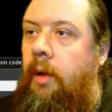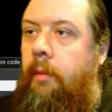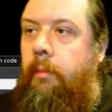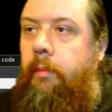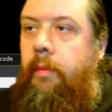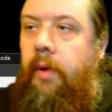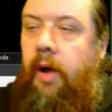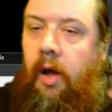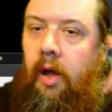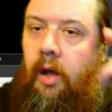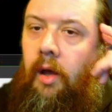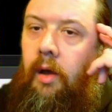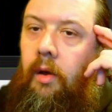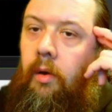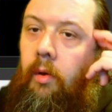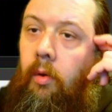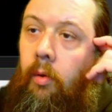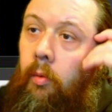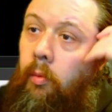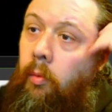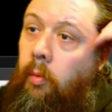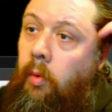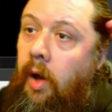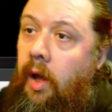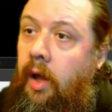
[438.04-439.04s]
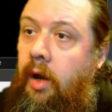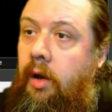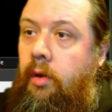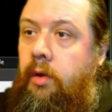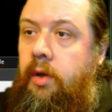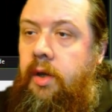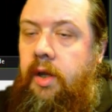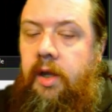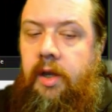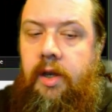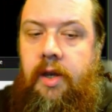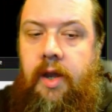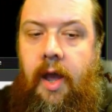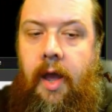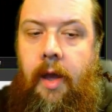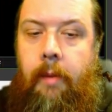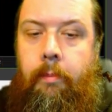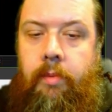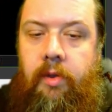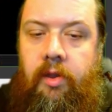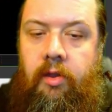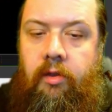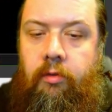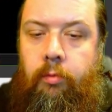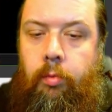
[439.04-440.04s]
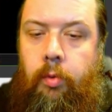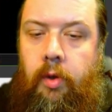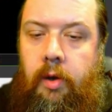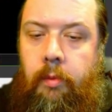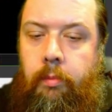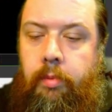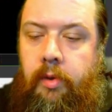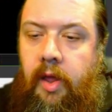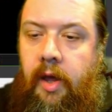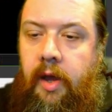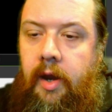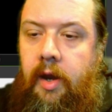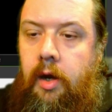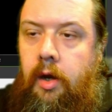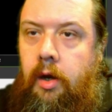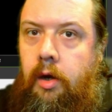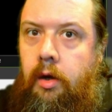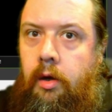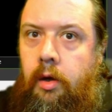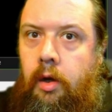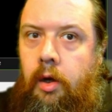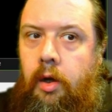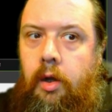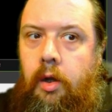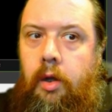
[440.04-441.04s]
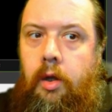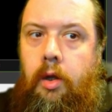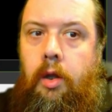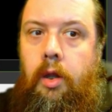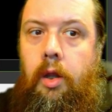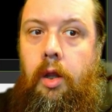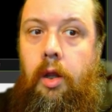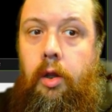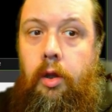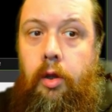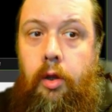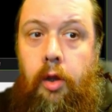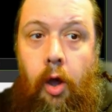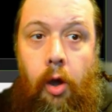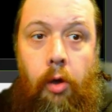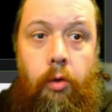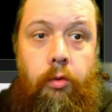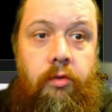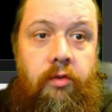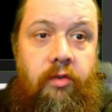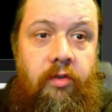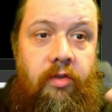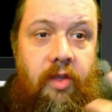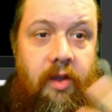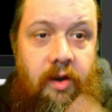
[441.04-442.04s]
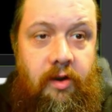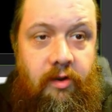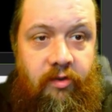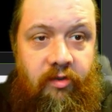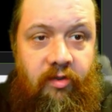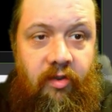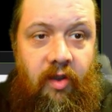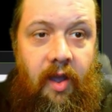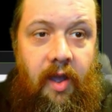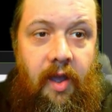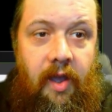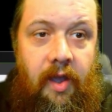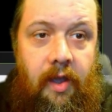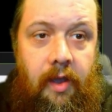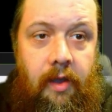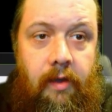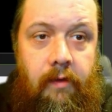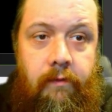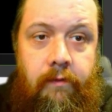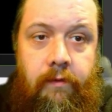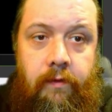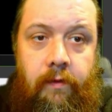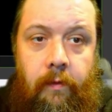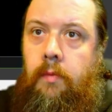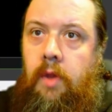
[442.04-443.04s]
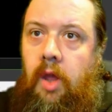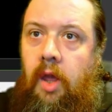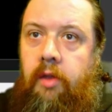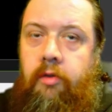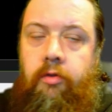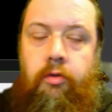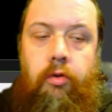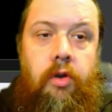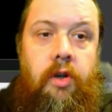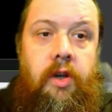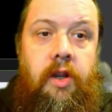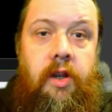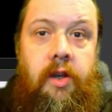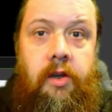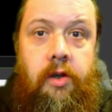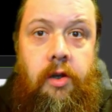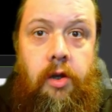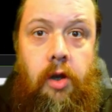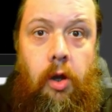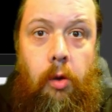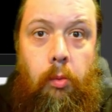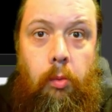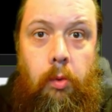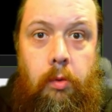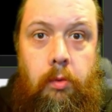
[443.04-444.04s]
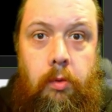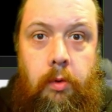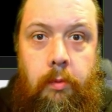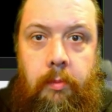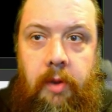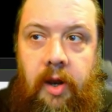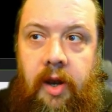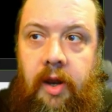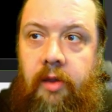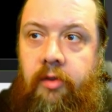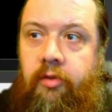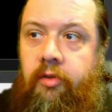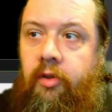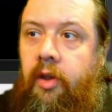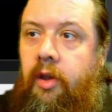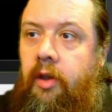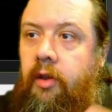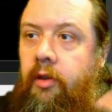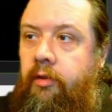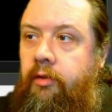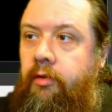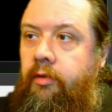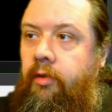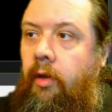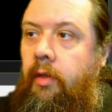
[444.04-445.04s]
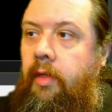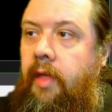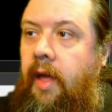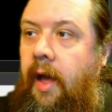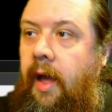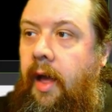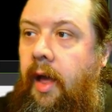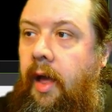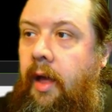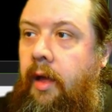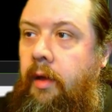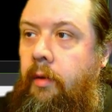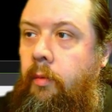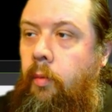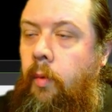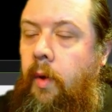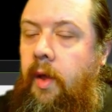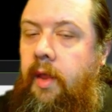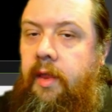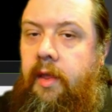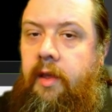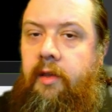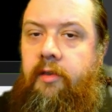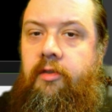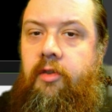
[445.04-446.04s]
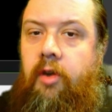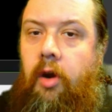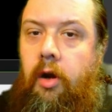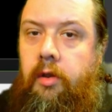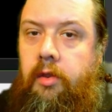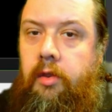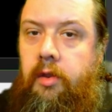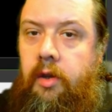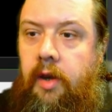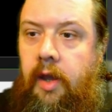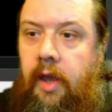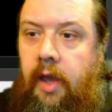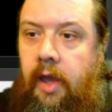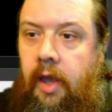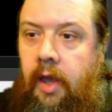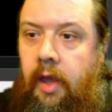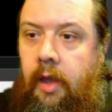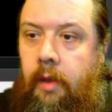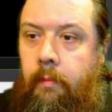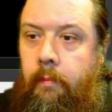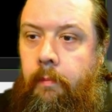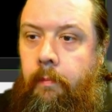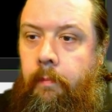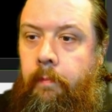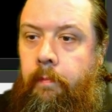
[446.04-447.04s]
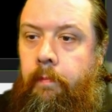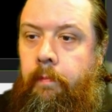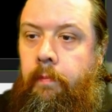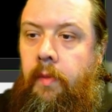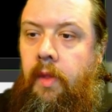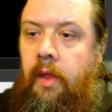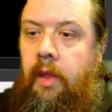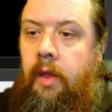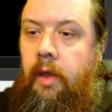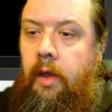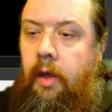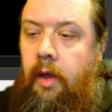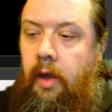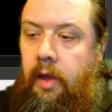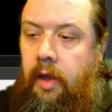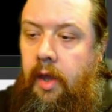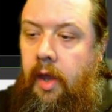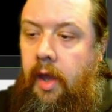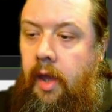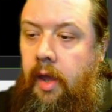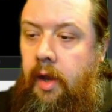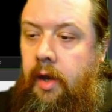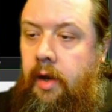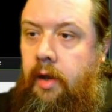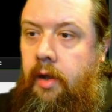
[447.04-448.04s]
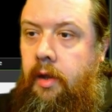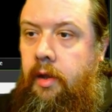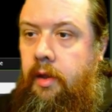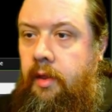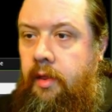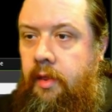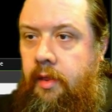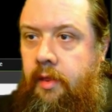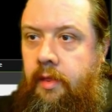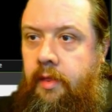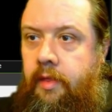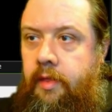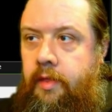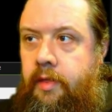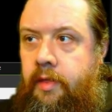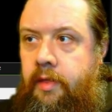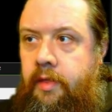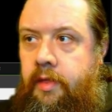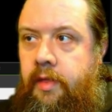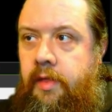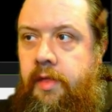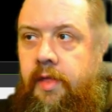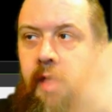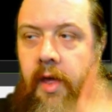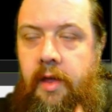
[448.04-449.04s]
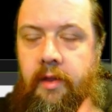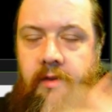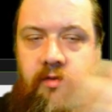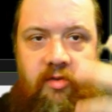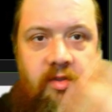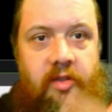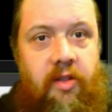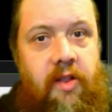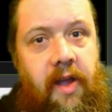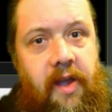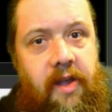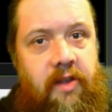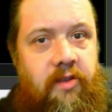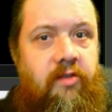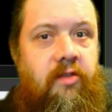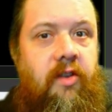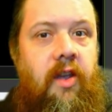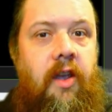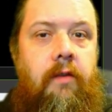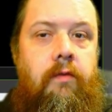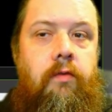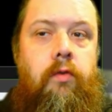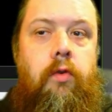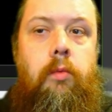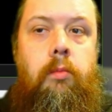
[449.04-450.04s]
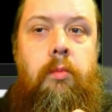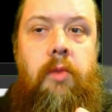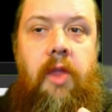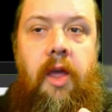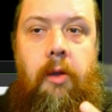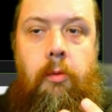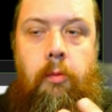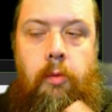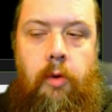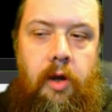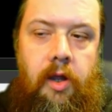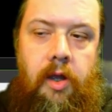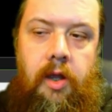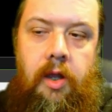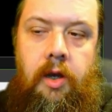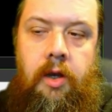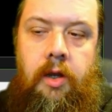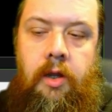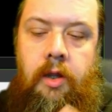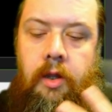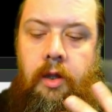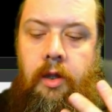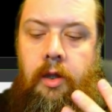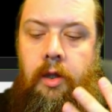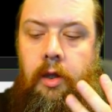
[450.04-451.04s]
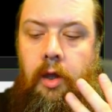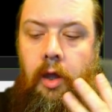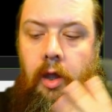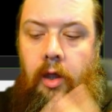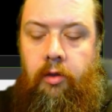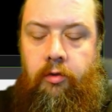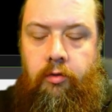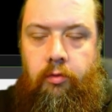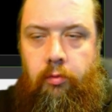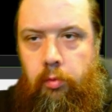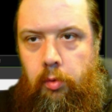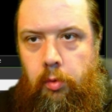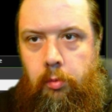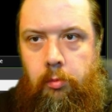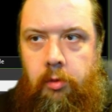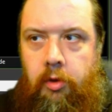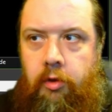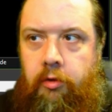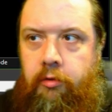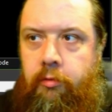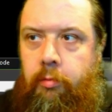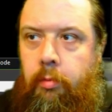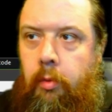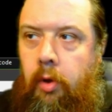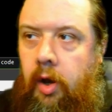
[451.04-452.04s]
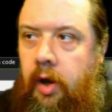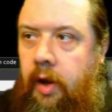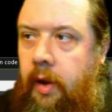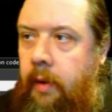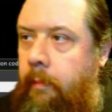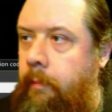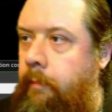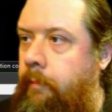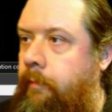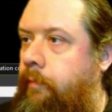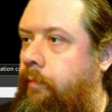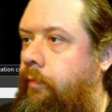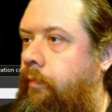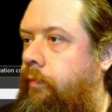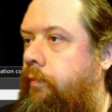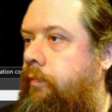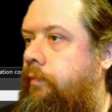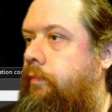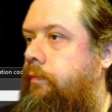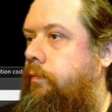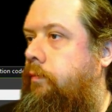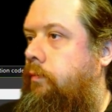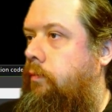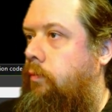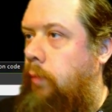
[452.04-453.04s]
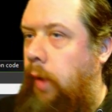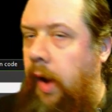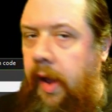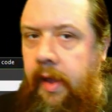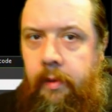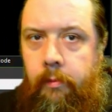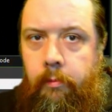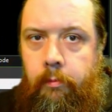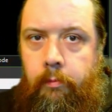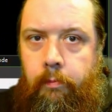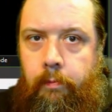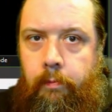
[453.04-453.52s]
But what'll need to happen is when a player loads their save, it's going to need to know what room it is, so that when they start their game, again, this last save room they were in is the room they'll spawn in. Right?